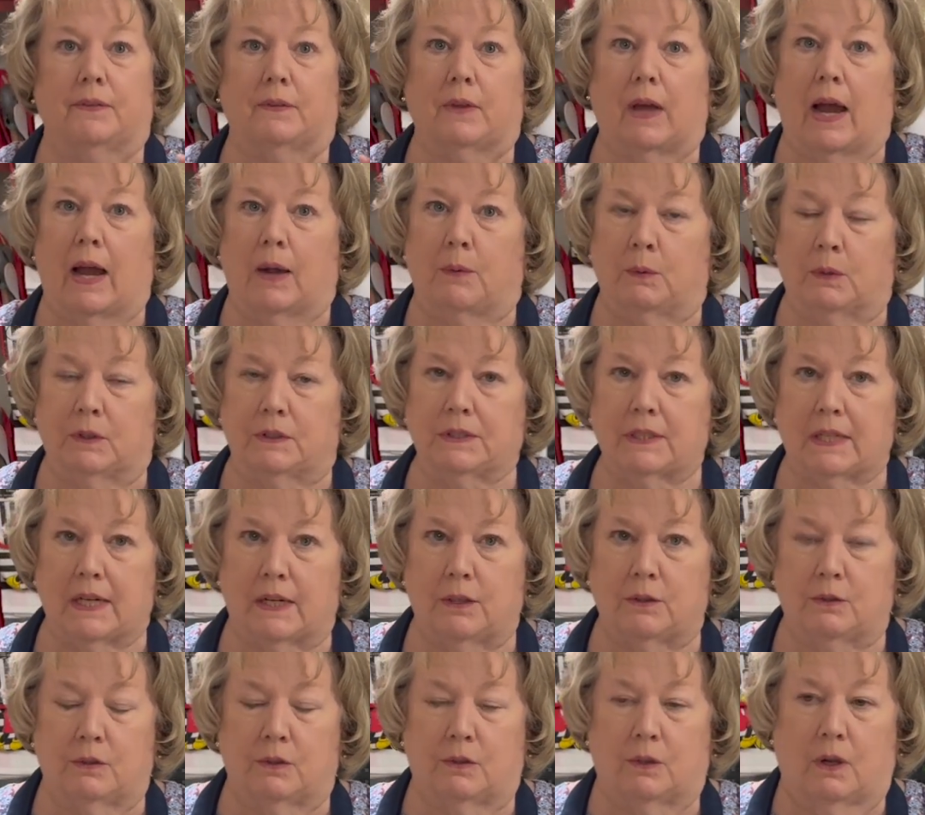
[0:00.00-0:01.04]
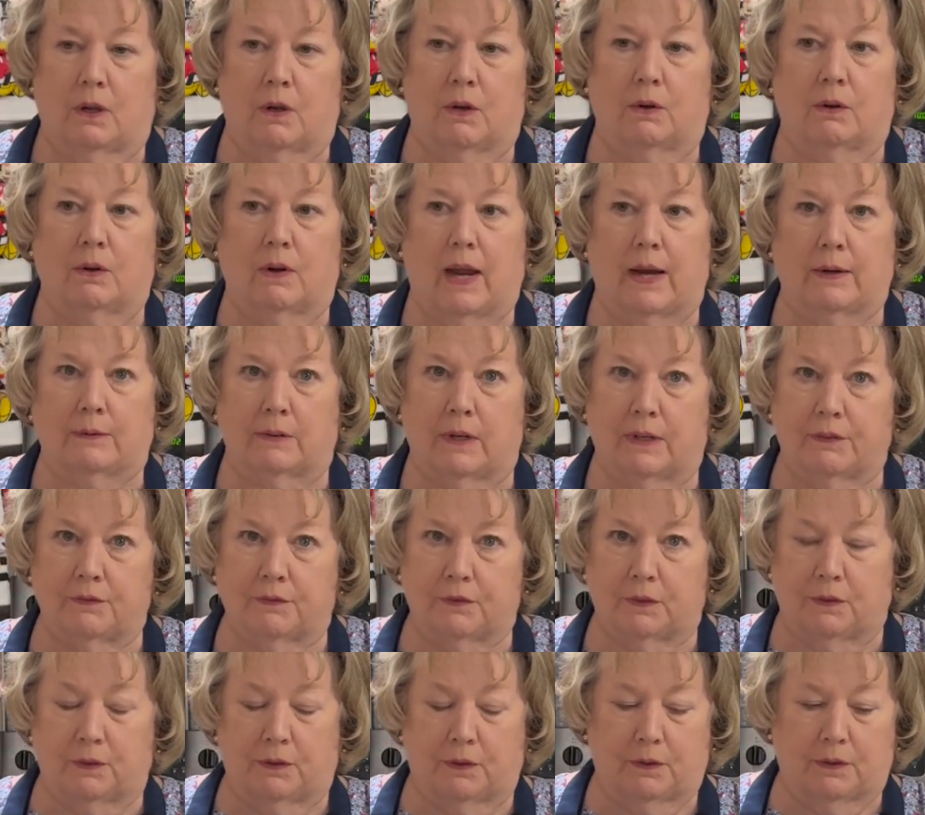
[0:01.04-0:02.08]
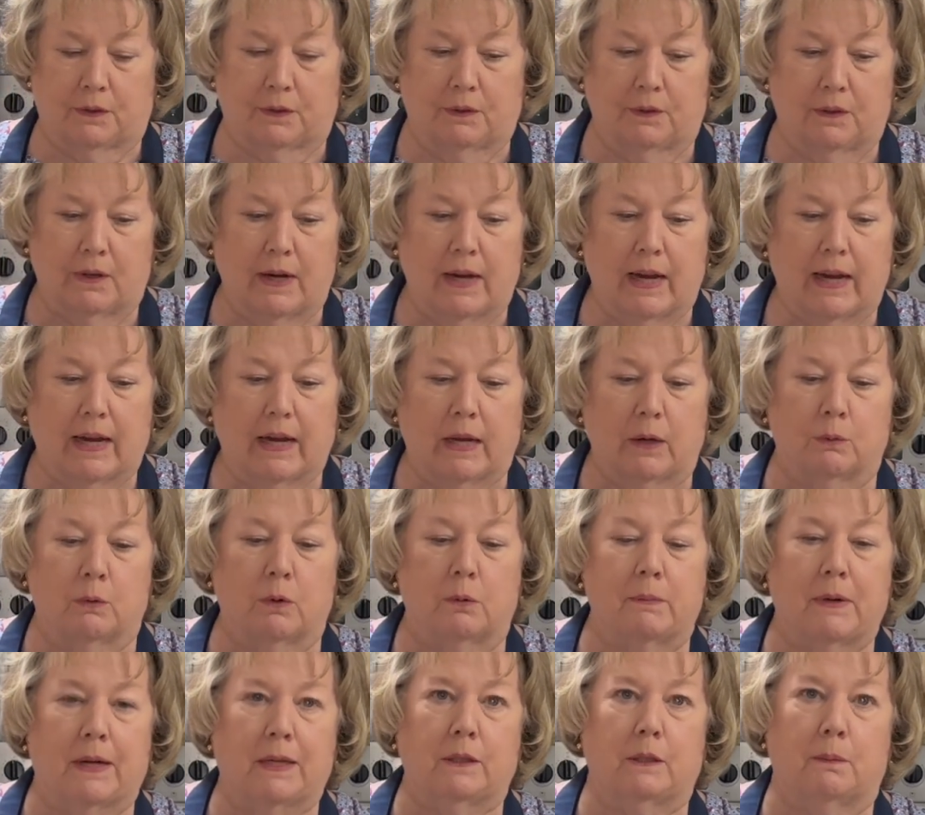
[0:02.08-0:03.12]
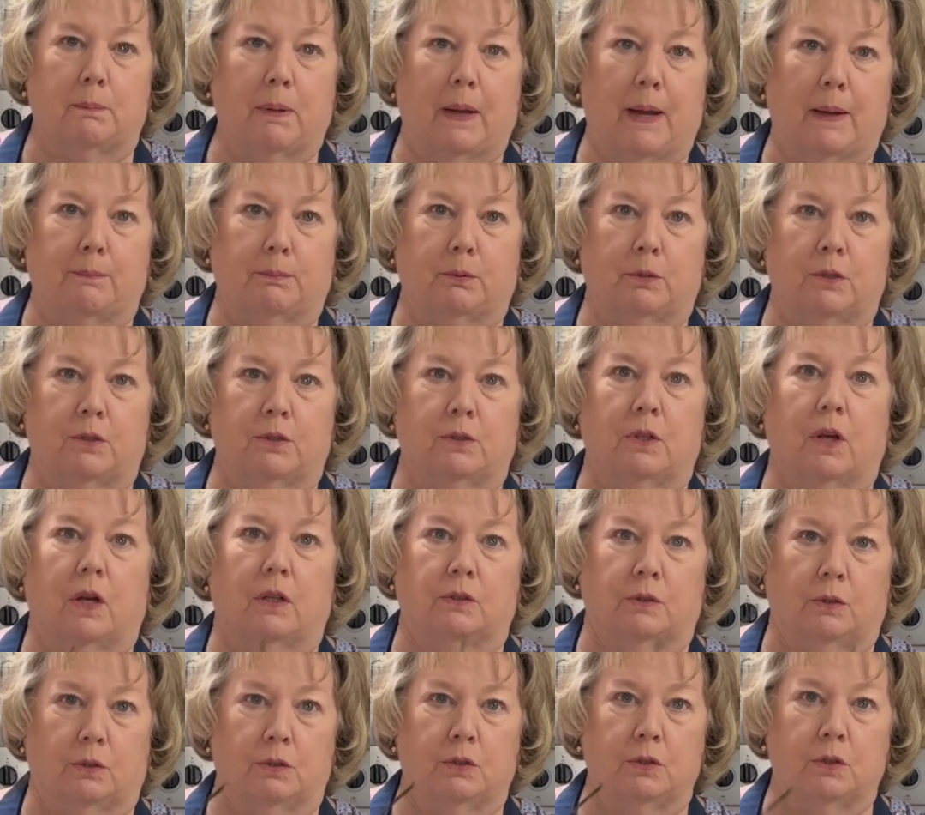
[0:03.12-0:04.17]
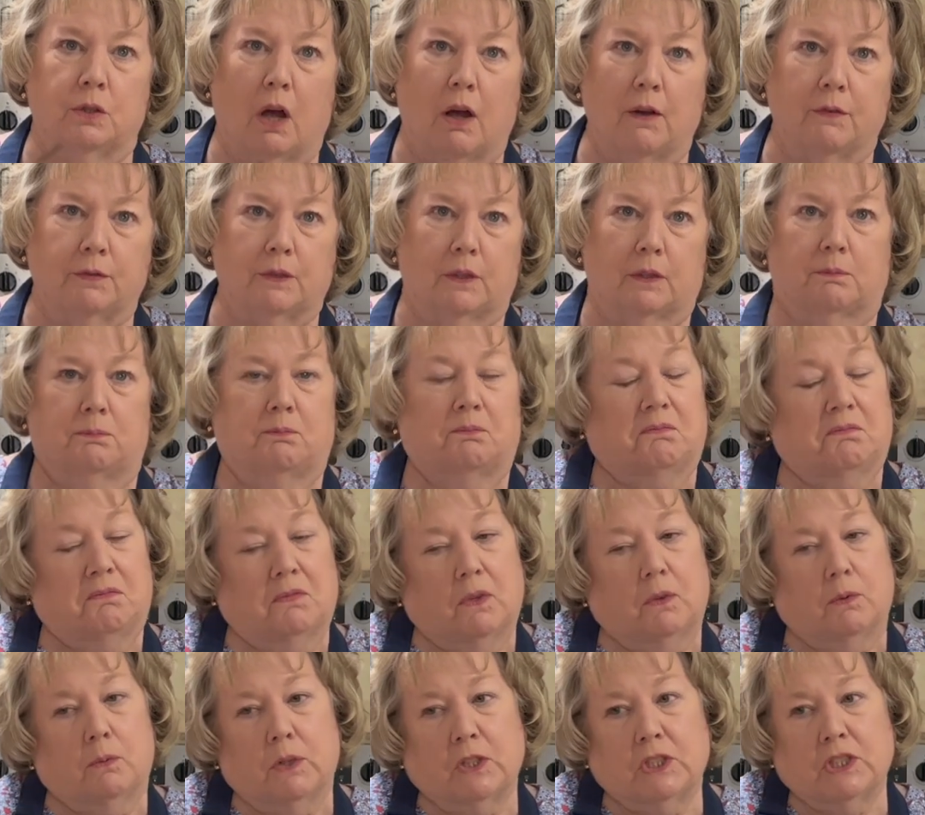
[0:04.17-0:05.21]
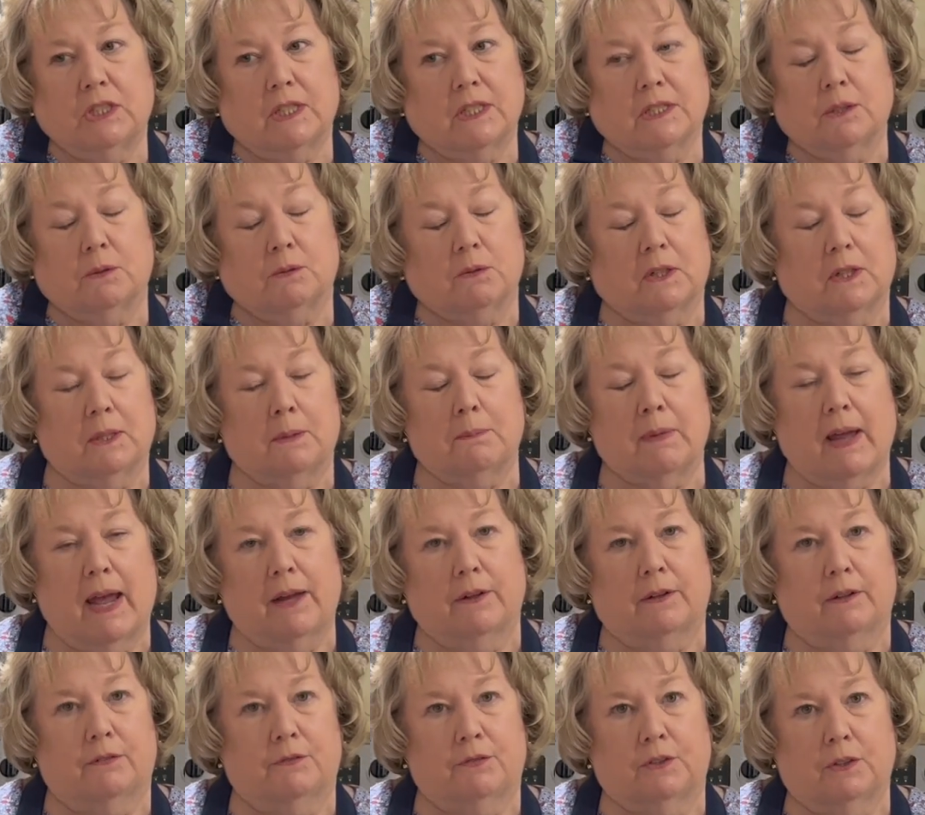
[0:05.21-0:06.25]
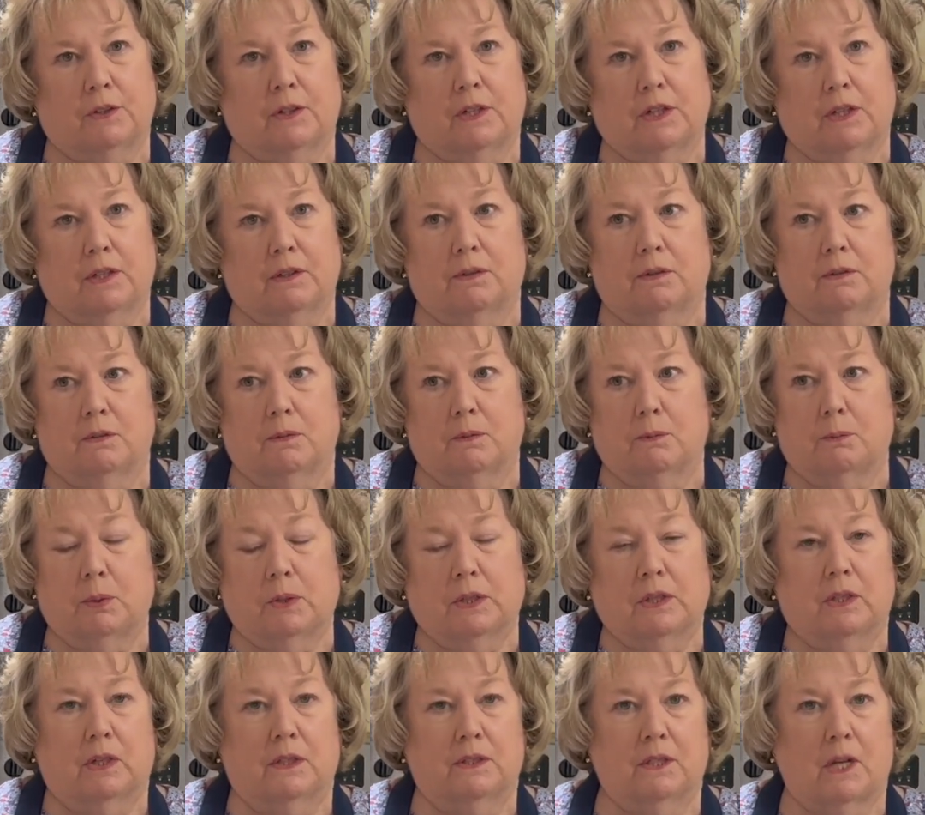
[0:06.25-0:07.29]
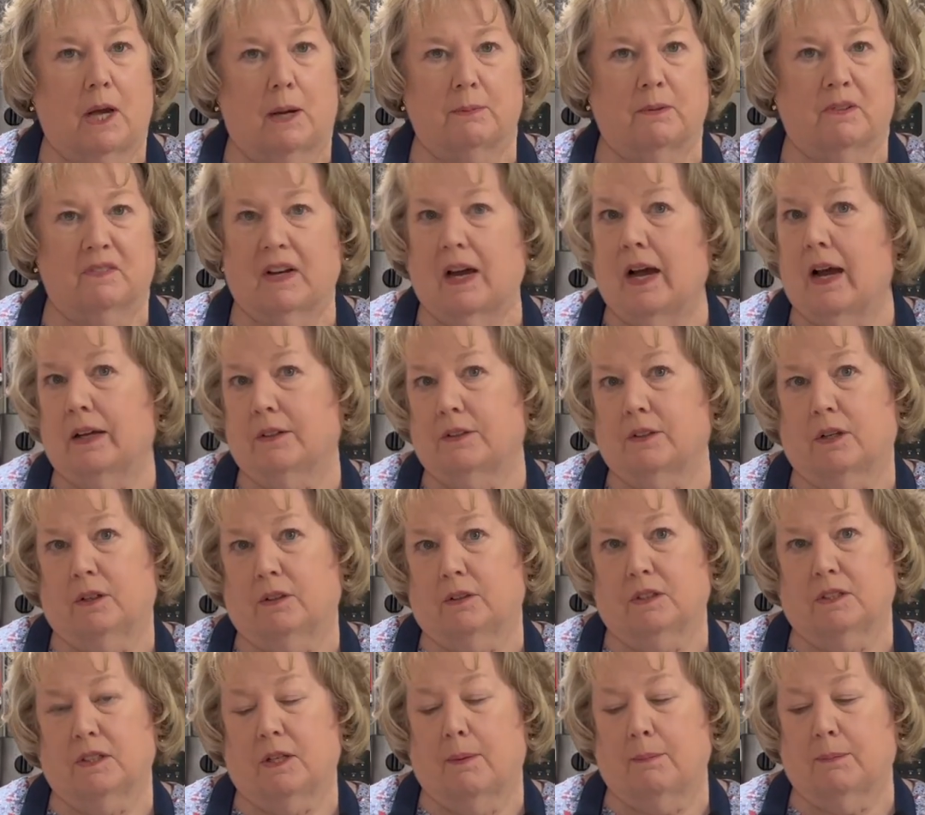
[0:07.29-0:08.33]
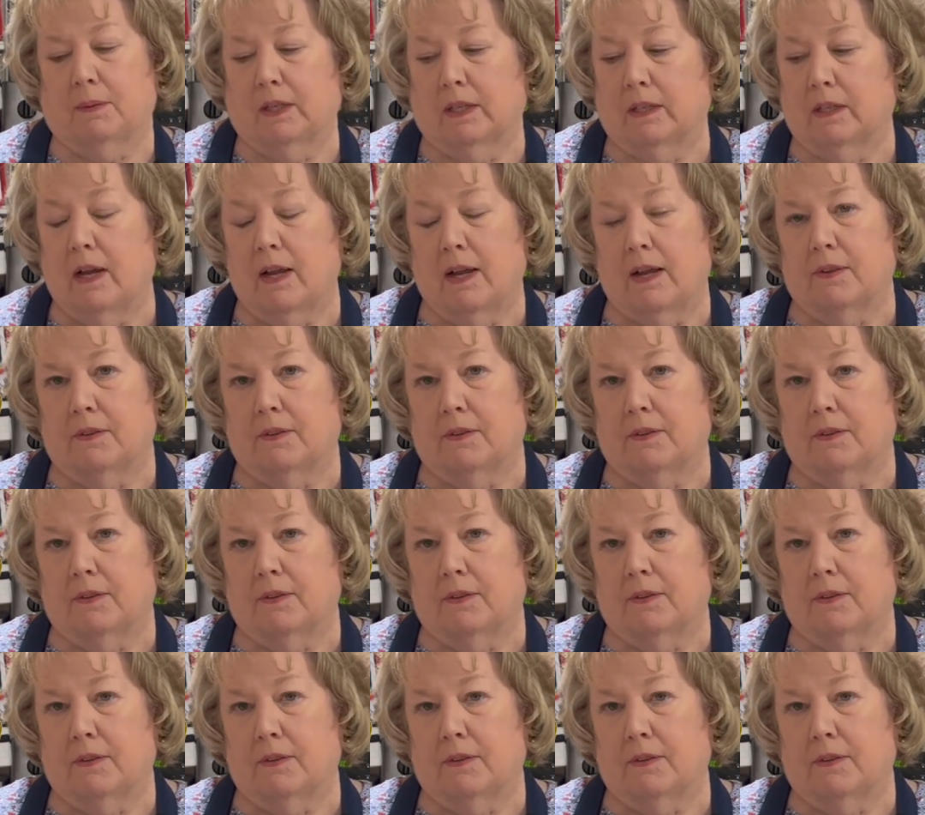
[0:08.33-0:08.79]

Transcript: I will tell you though, I read further, it will make the peppers a little softer, which doesn't really matter if you're going to put it on top of a hot dog or something.